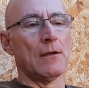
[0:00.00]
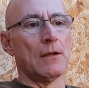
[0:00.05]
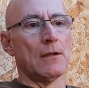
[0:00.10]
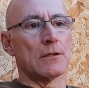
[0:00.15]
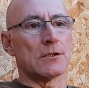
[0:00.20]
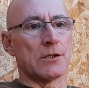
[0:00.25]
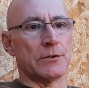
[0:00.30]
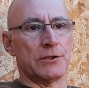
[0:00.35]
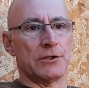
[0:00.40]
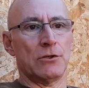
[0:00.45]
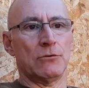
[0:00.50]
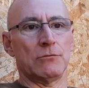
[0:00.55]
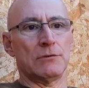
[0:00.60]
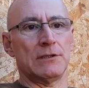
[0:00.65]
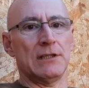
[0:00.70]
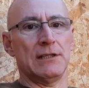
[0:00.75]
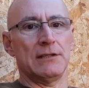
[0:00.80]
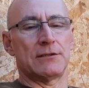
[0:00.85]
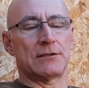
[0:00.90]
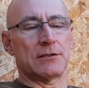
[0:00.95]
So you don't
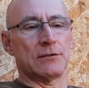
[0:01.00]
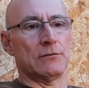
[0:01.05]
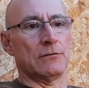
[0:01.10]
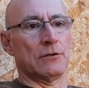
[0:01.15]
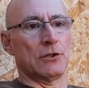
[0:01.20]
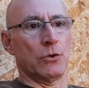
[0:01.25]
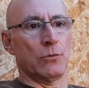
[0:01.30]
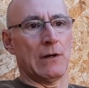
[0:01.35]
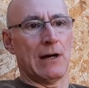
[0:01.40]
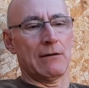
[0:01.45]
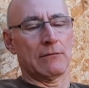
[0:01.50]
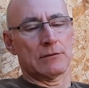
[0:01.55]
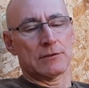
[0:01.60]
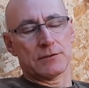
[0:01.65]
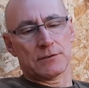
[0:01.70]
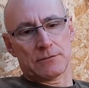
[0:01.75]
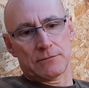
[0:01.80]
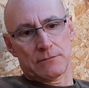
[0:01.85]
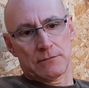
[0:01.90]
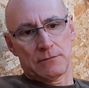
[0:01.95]
need to go out
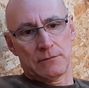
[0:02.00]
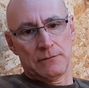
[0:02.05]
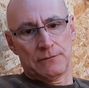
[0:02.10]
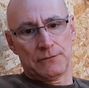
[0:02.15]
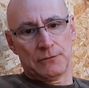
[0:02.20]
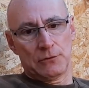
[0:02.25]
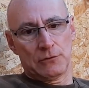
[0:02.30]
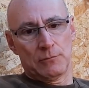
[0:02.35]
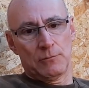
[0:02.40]
the full